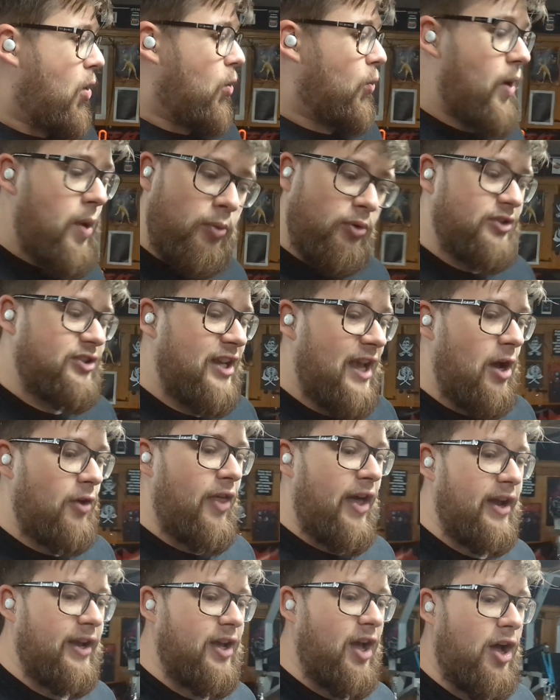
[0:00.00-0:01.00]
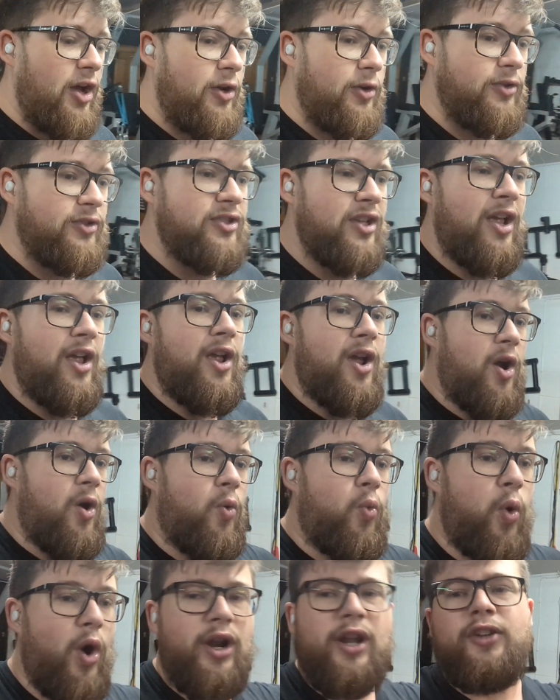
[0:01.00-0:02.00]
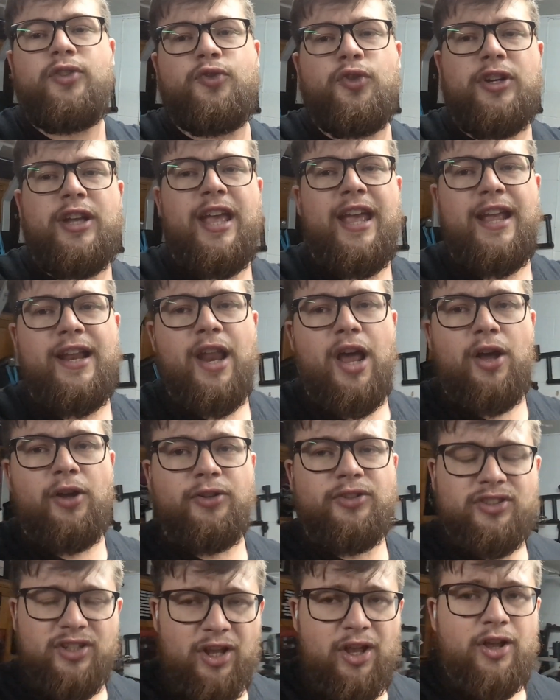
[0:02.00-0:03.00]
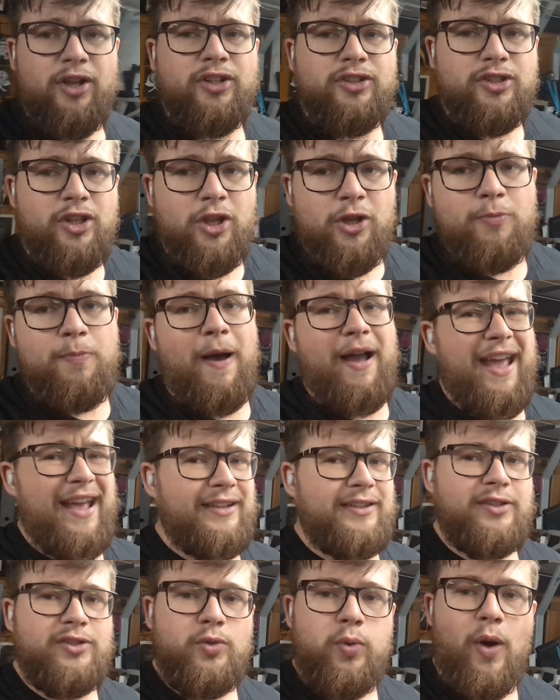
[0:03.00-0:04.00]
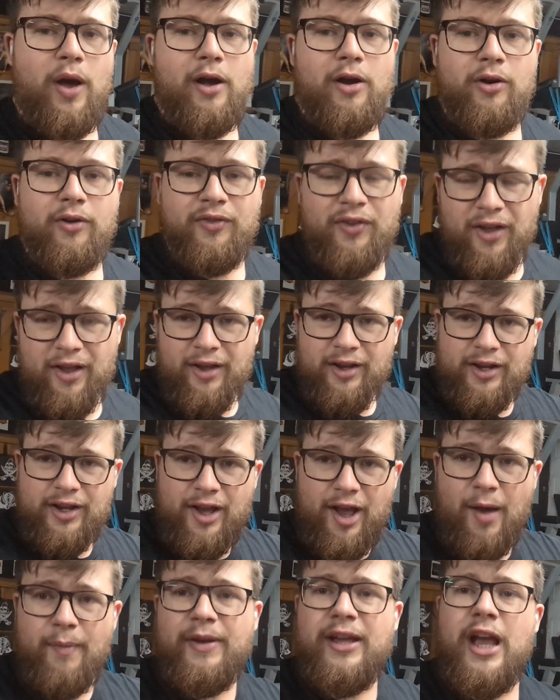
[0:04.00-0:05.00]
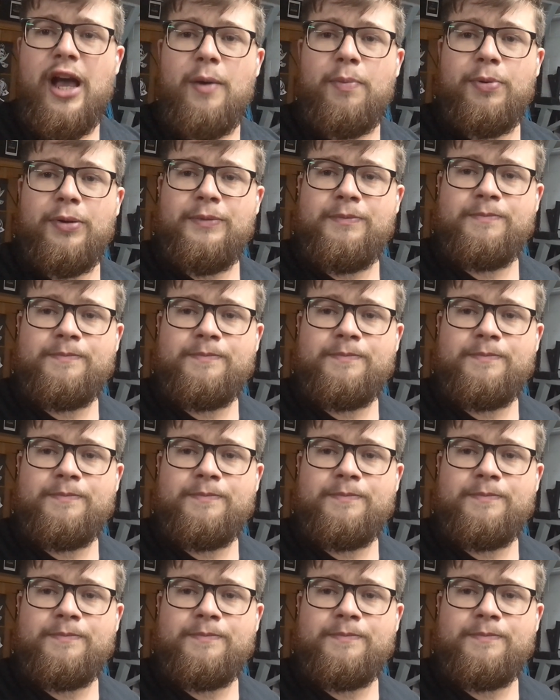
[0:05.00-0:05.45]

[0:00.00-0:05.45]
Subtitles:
we will see how that goes. 100 kilos, 2 by 8 to 12, coming up.